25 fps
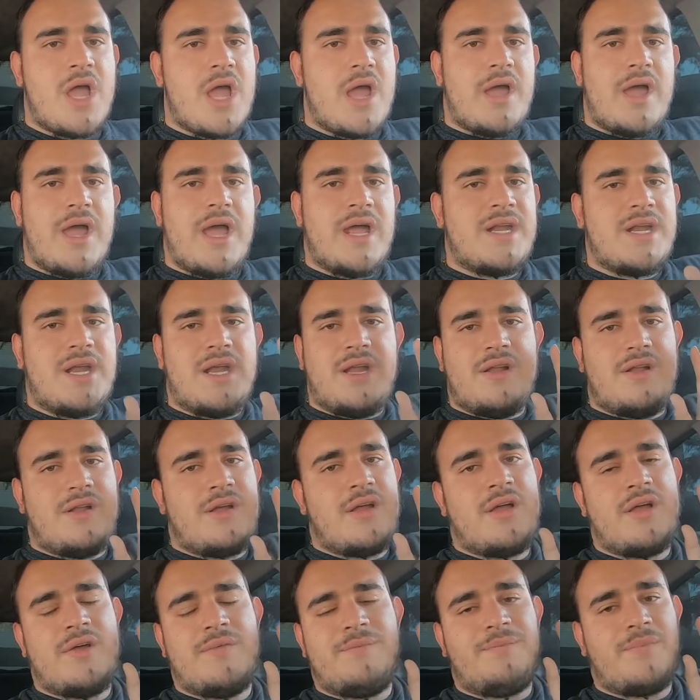and
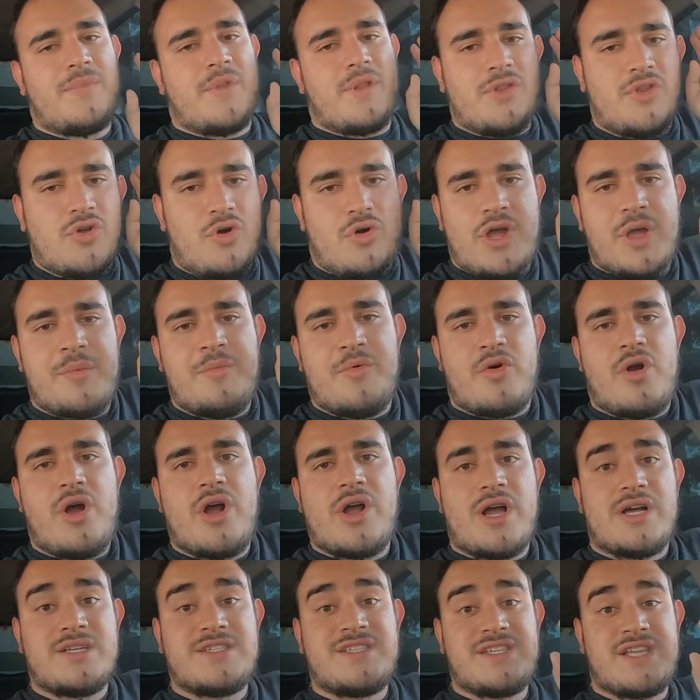don't get me
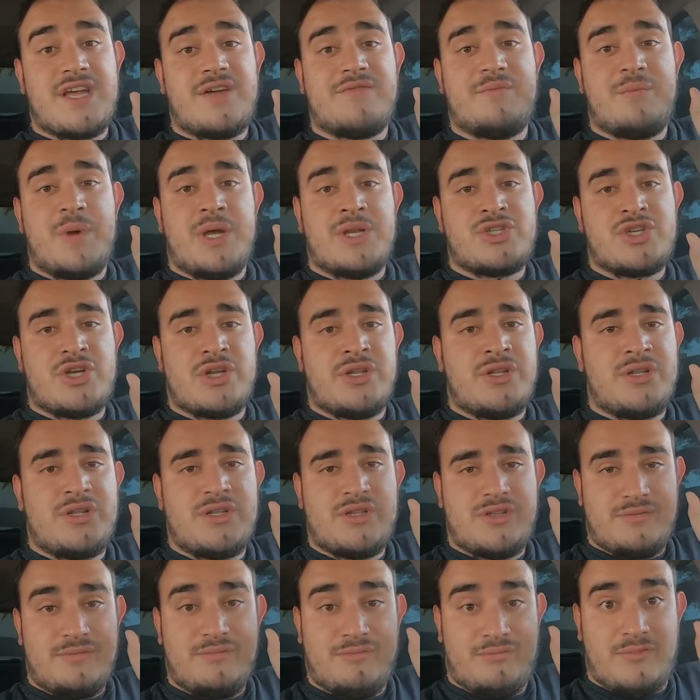wrong, guys, as I've
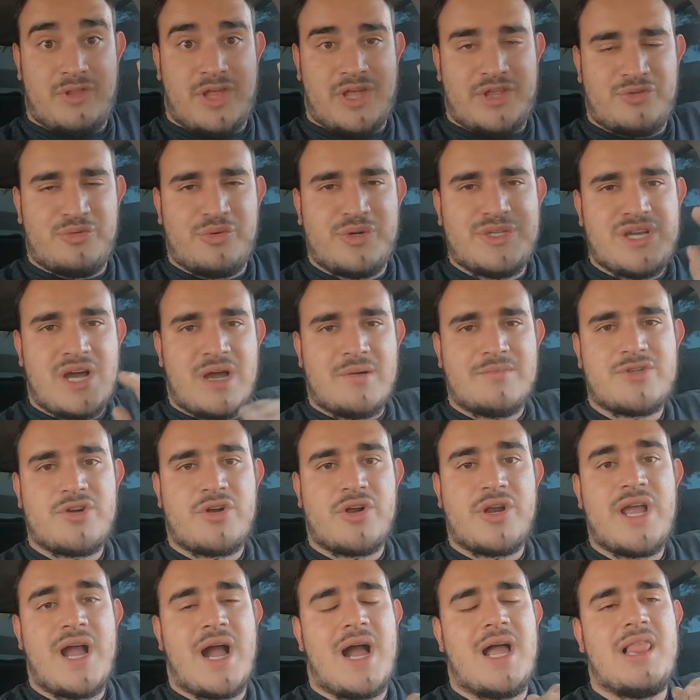mentioned like 3 times
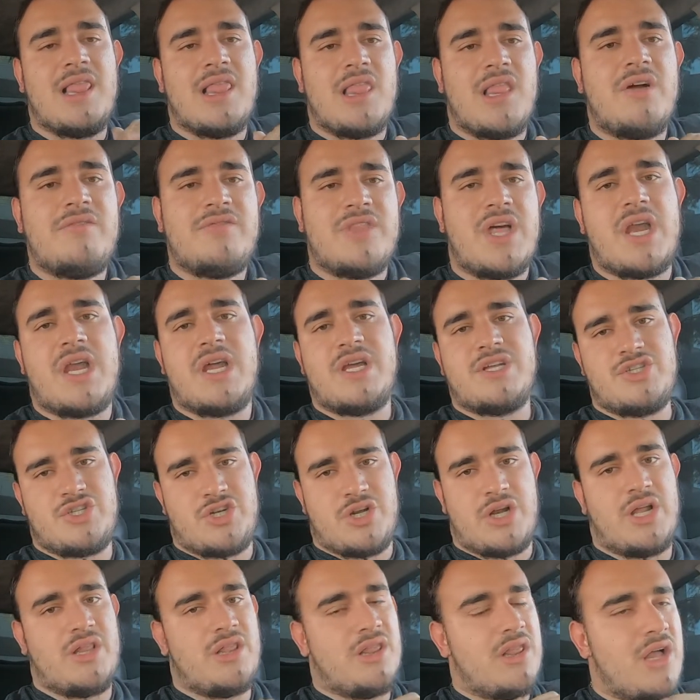already, I love that
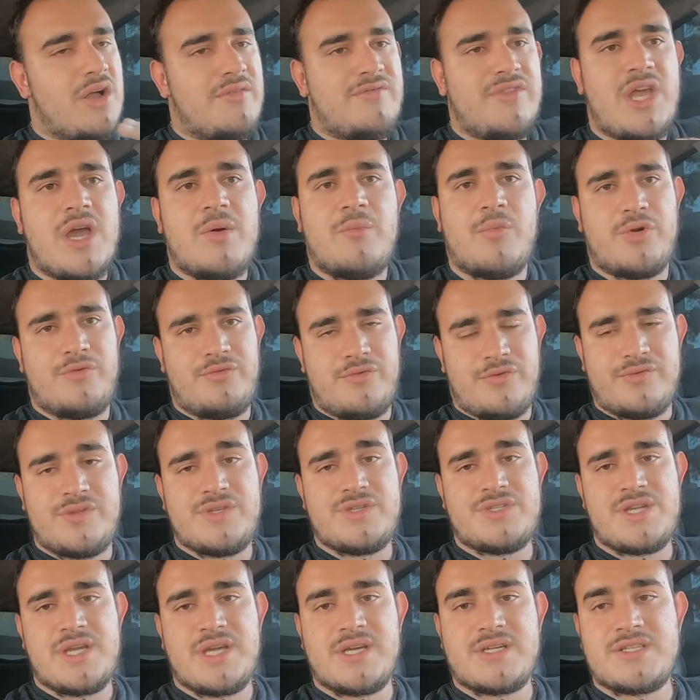engine. I love the
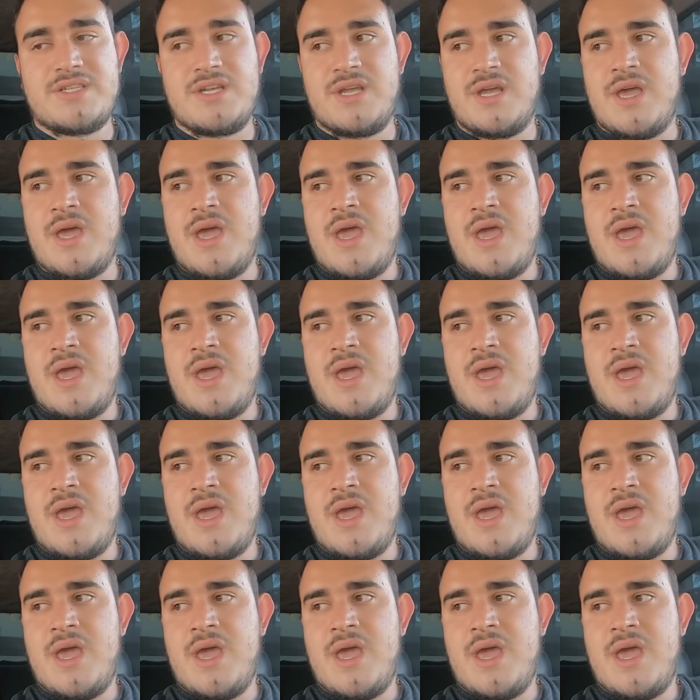M156.